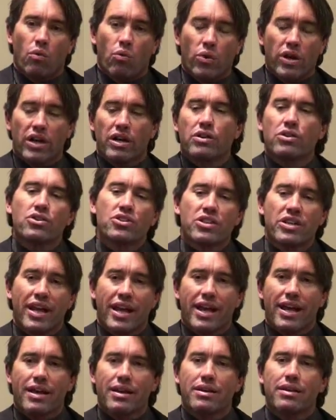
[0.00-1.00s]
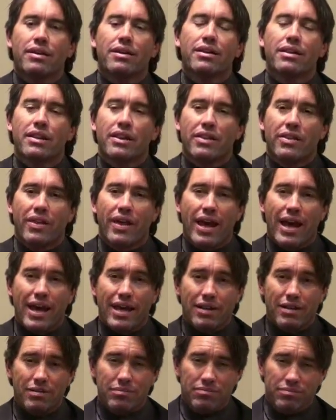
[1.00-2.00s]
We understand that